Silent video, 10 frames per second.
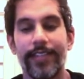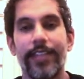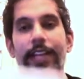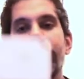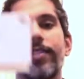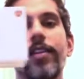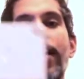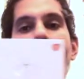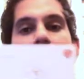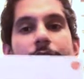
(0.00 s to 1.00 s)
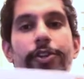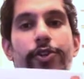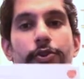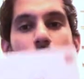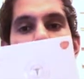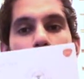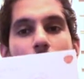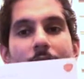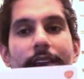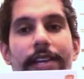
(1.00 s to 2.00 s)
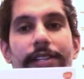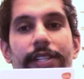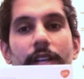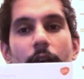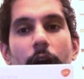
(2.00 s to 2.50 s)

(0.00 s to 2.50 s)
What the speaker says: Sensodyne True White.